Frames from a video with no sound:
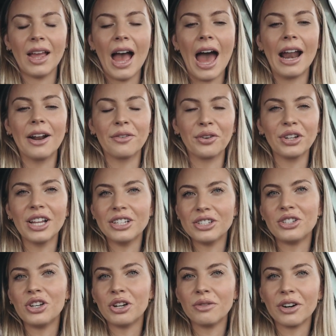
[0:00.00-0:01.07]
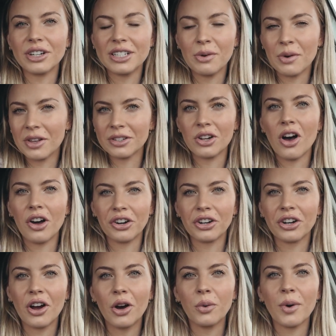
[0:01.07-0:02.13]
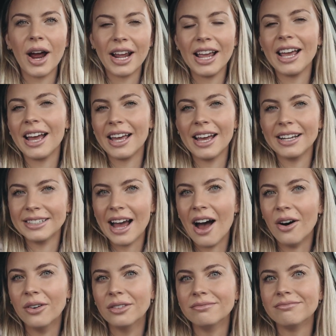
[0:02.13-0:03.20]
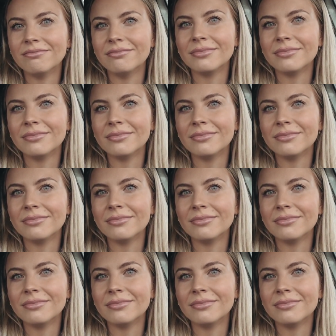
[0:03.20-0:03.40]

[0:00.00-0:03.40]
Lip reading: at a religious university where there's an honor code where I can get kicked out,